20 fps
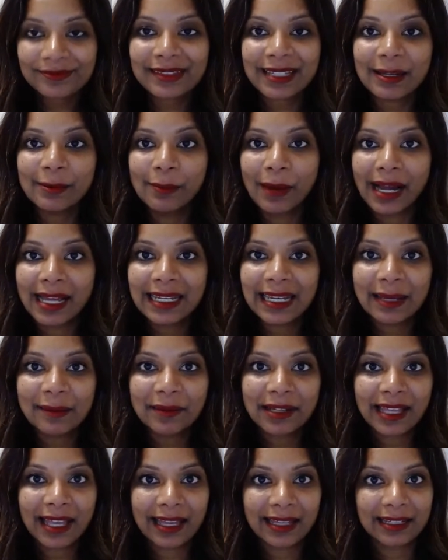My name
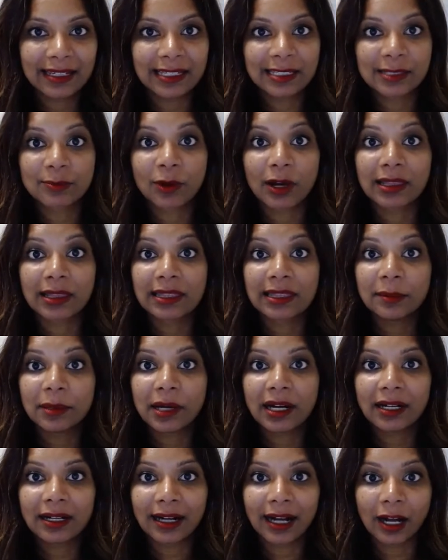again is
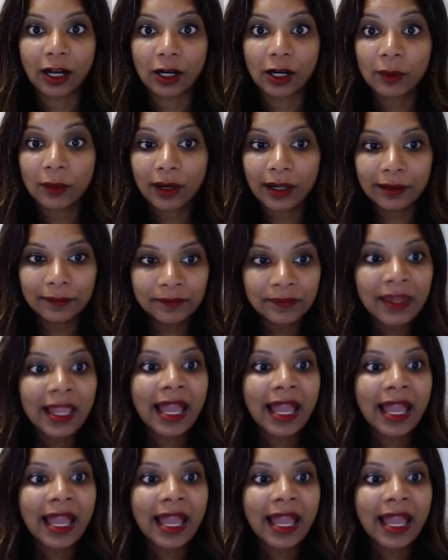Pratibha Agarwal.